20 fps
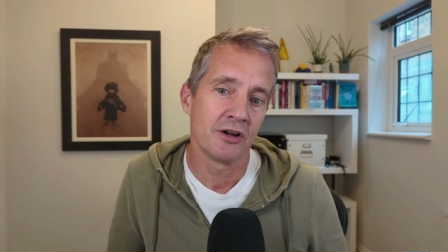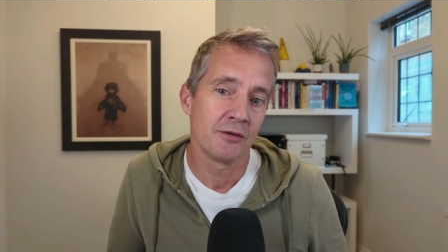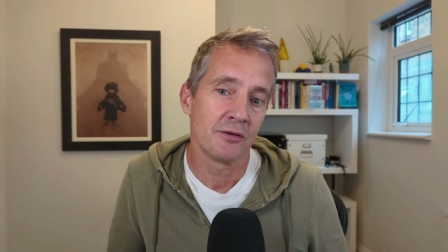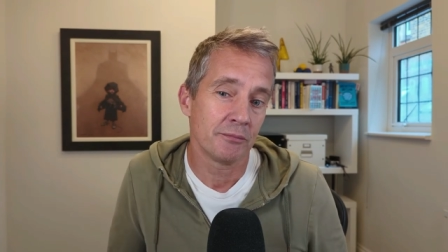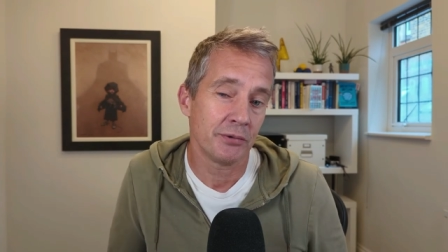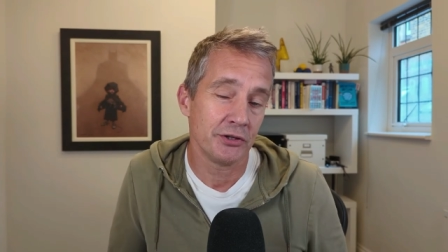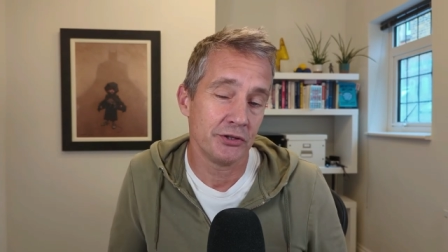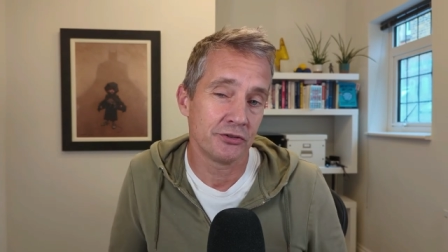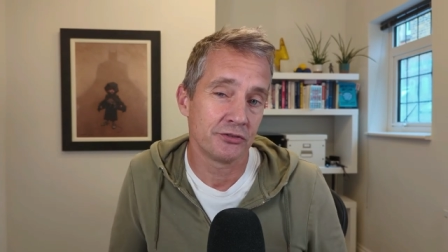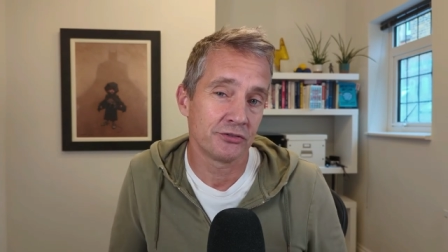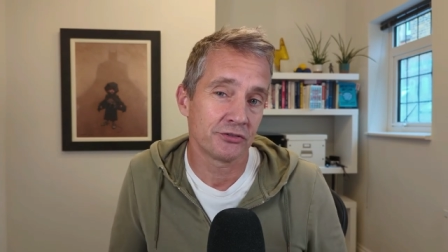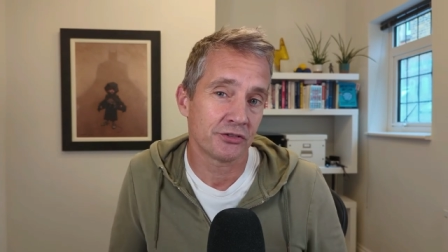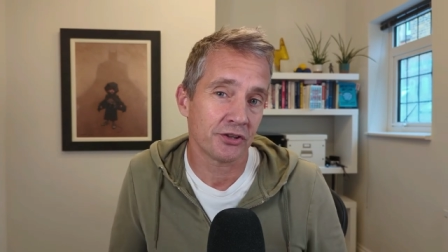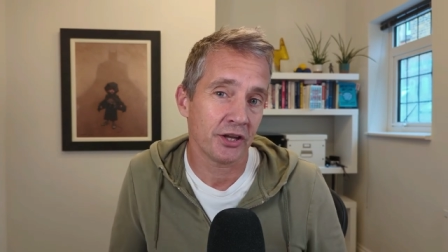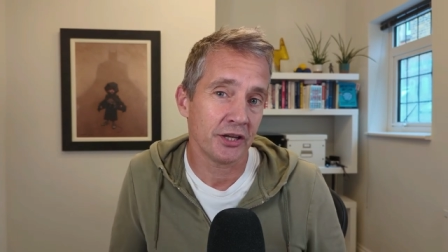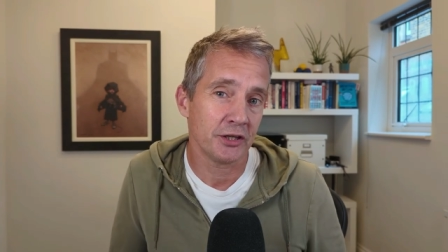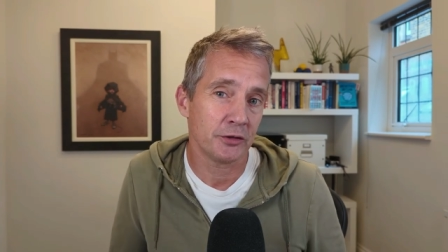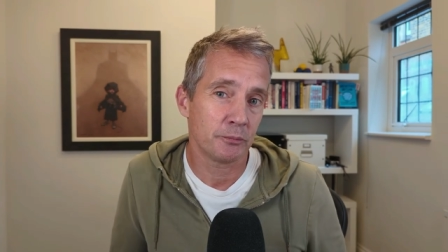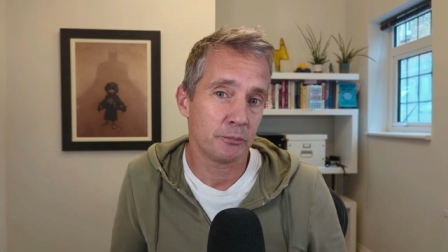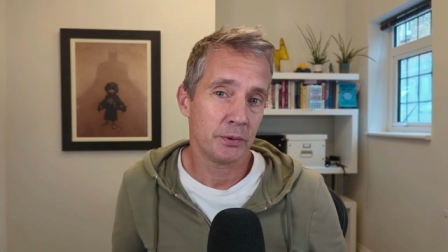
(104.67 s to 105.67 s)
but you can
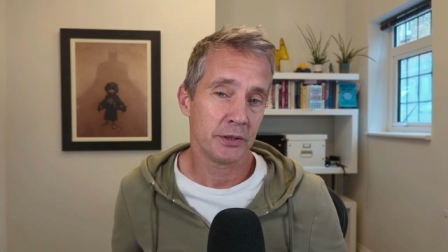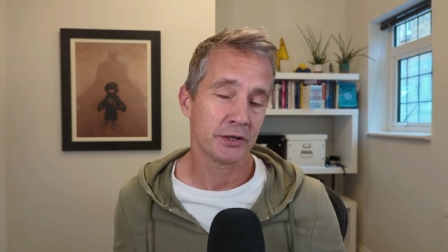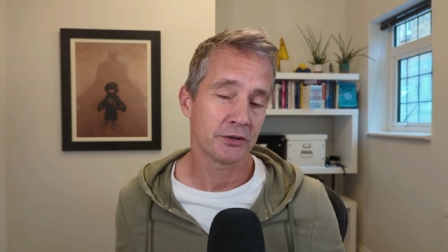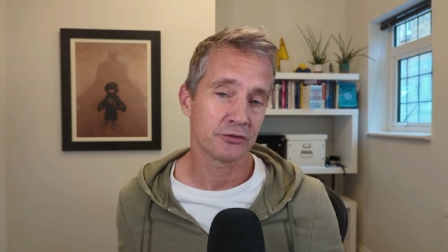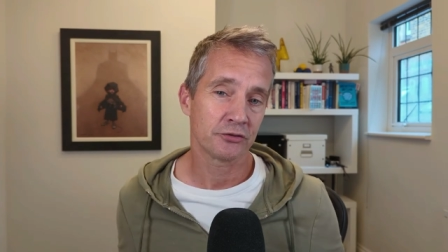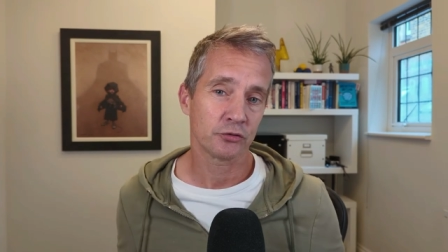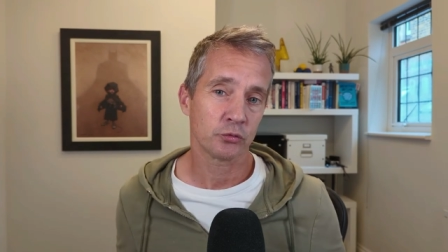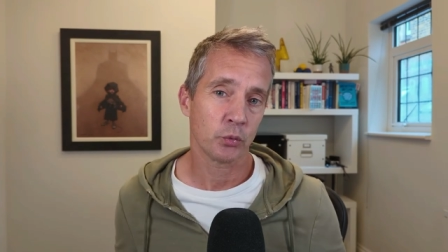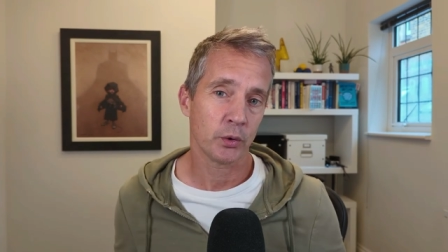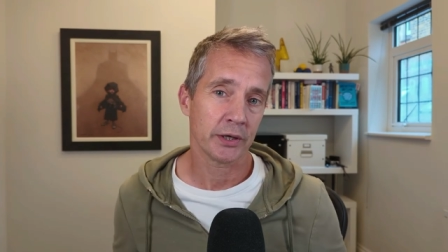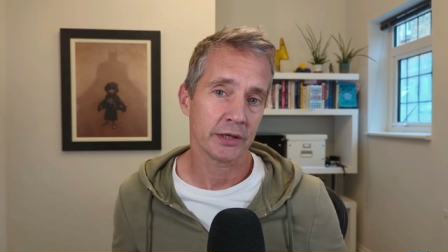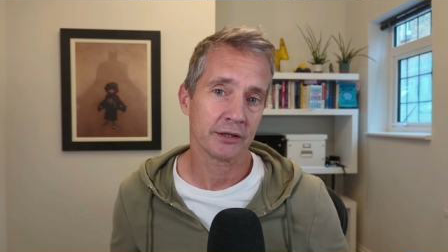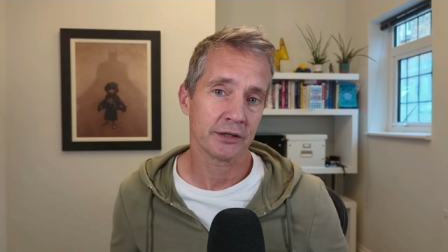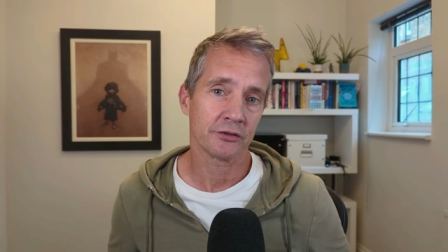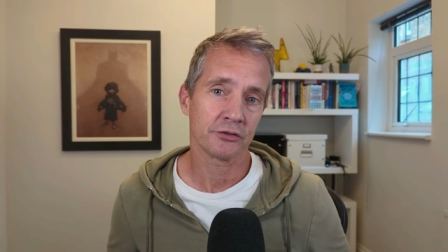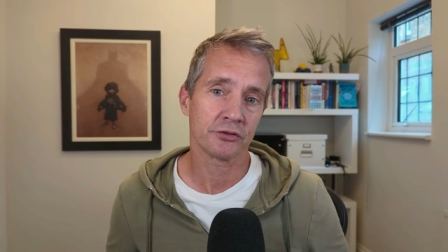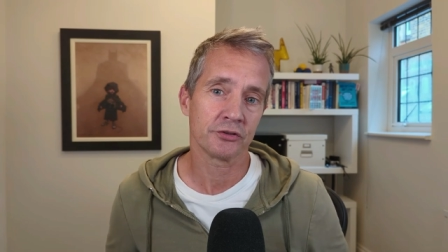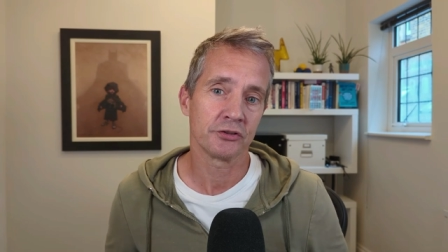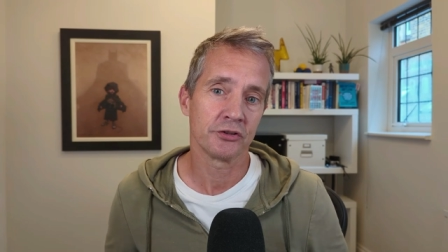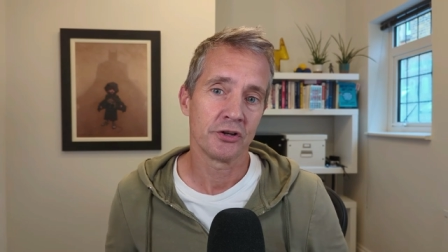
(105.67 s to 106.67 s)
take big
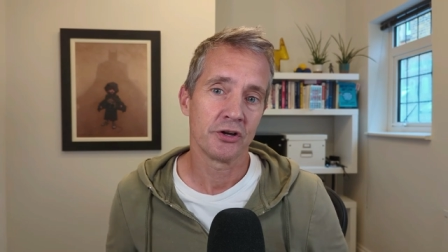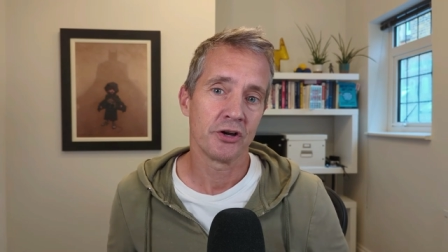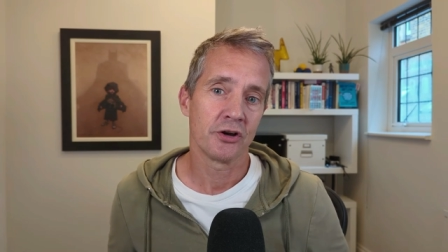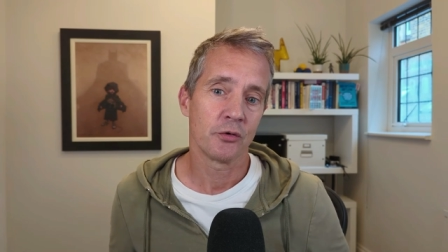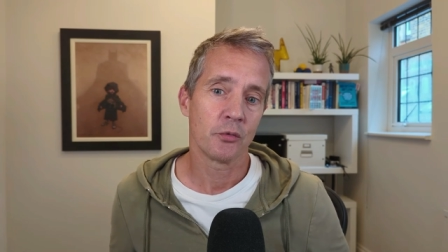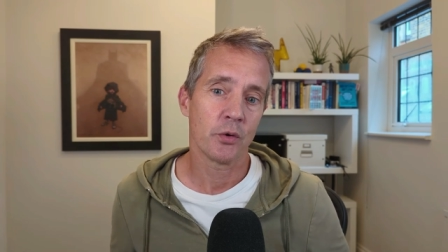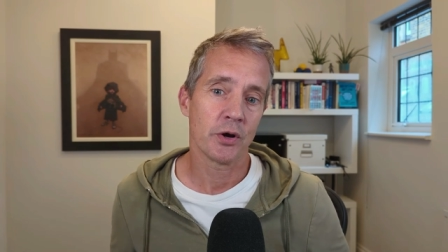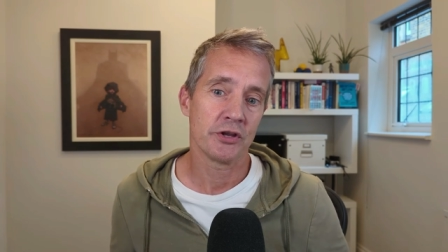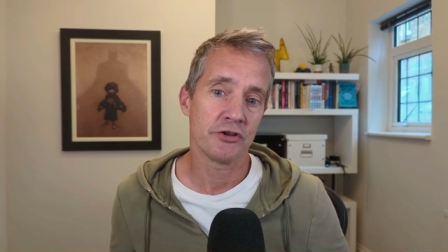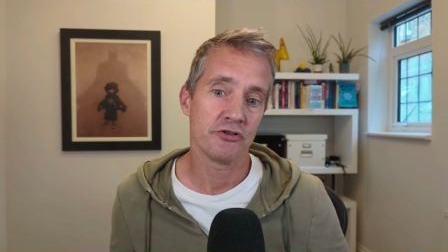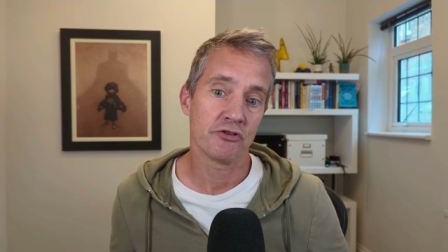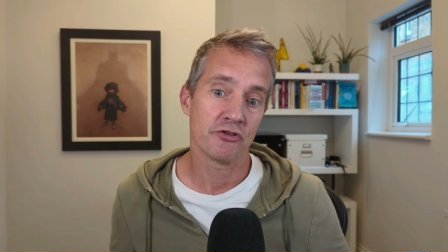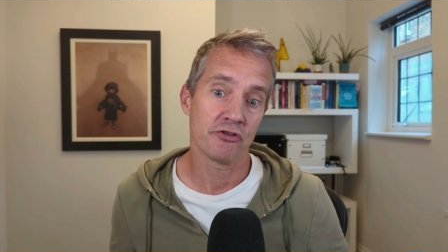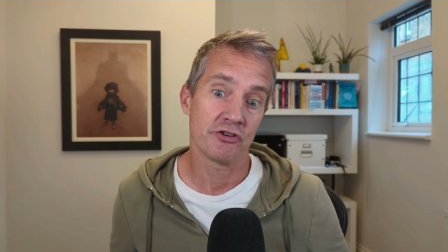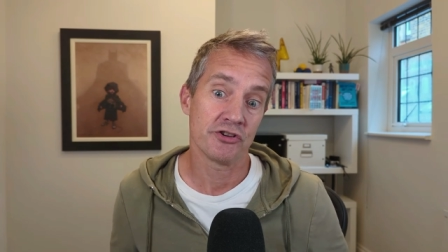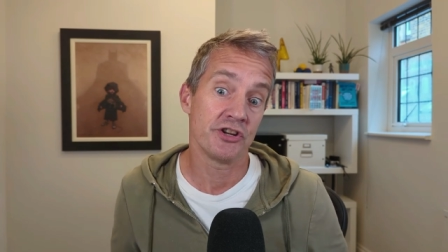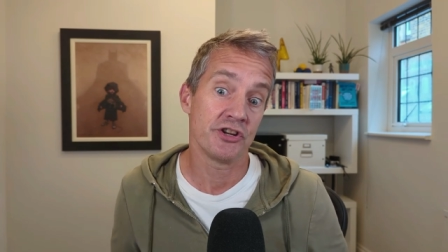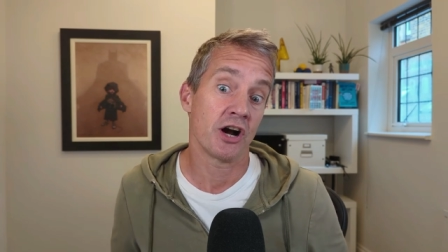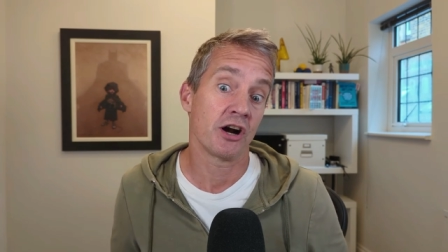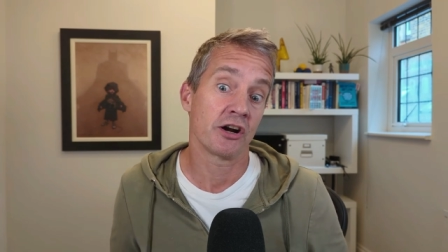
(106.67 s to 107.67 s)
swings when you're
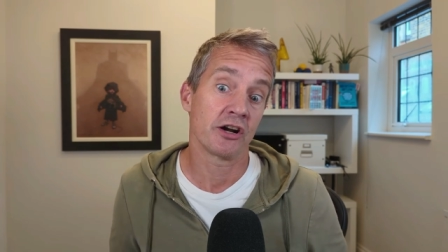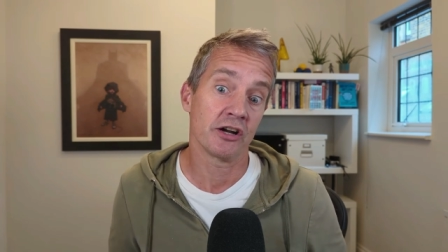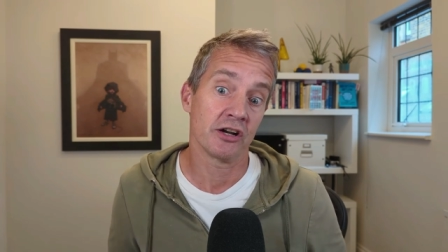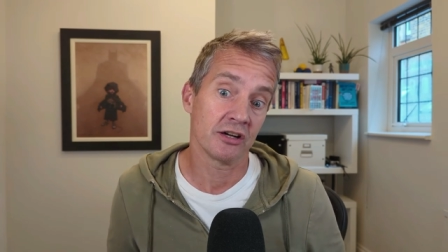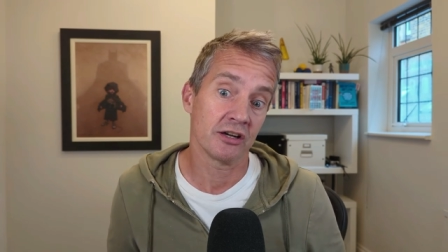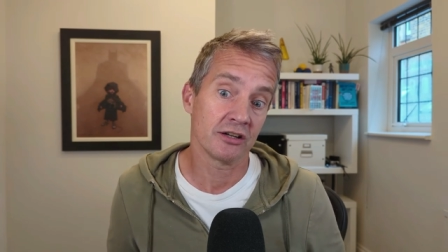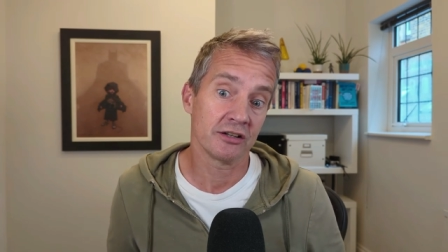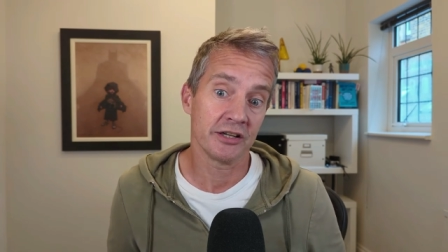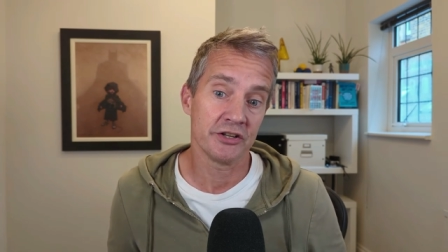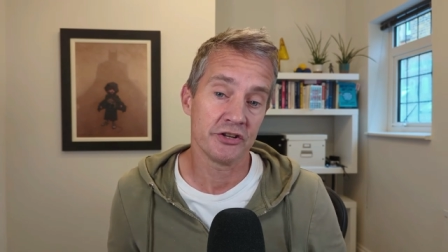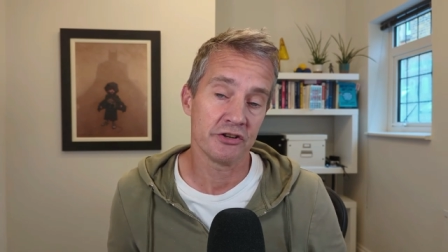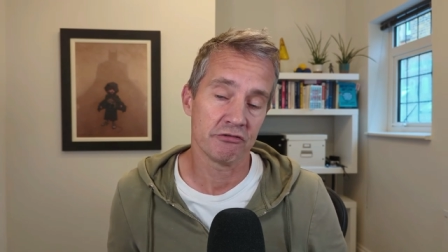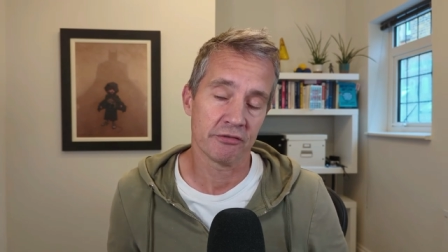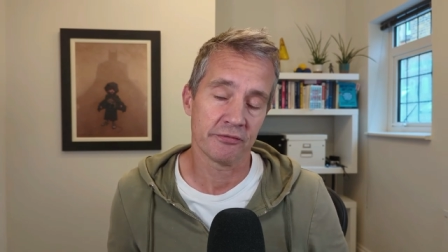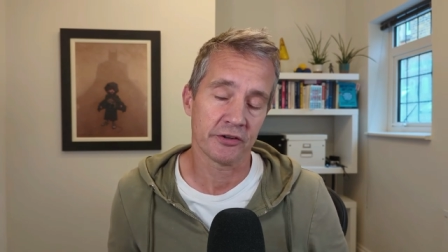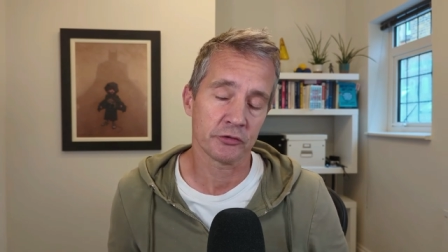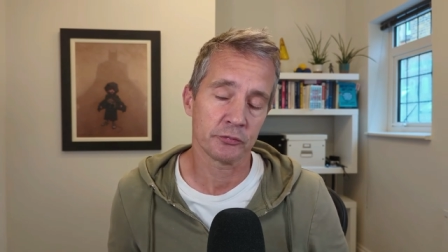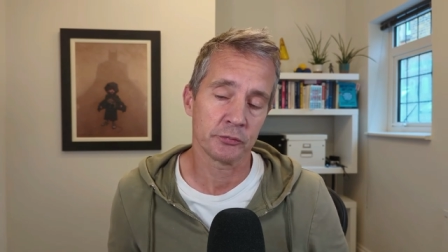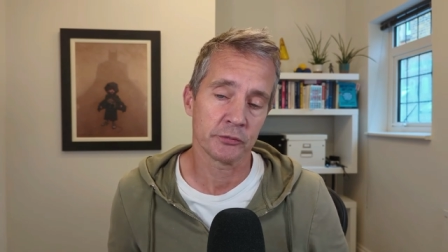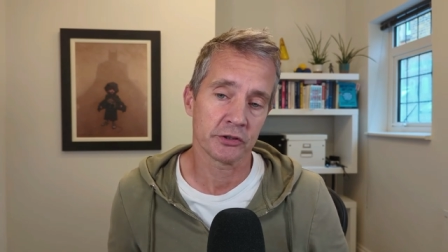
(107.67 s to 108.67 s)
younger in your
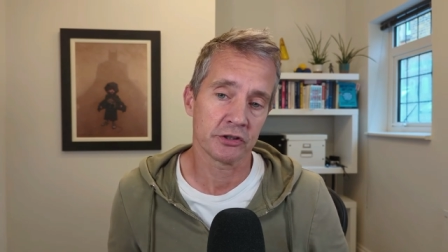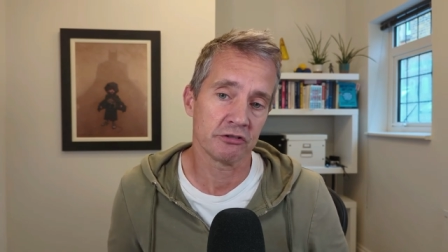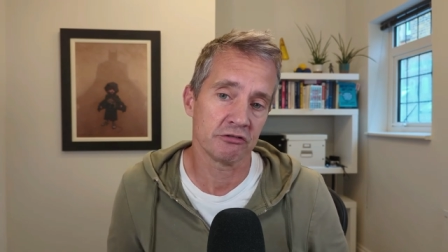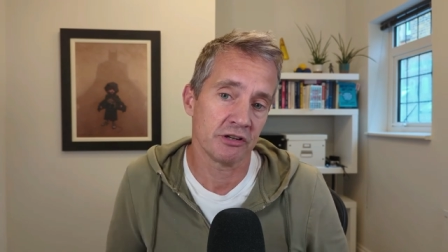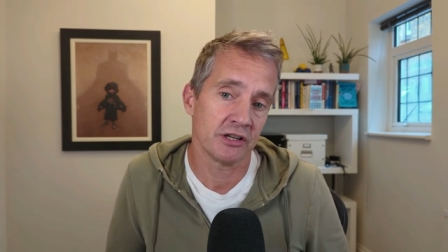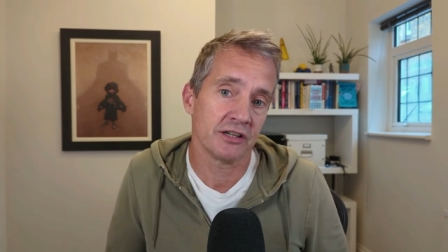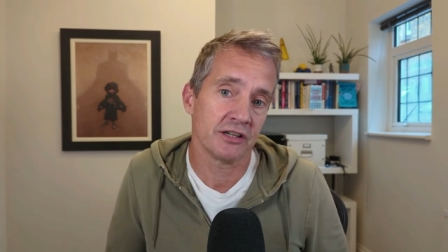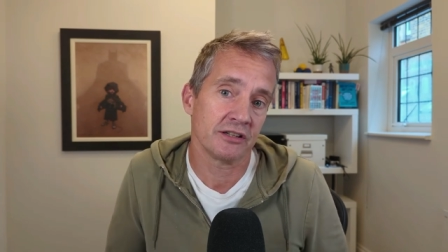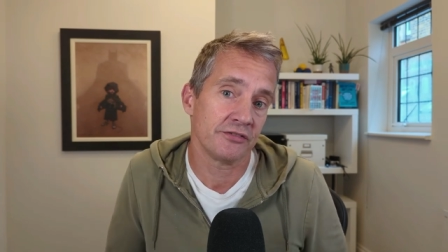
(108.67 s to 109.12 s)
investment career.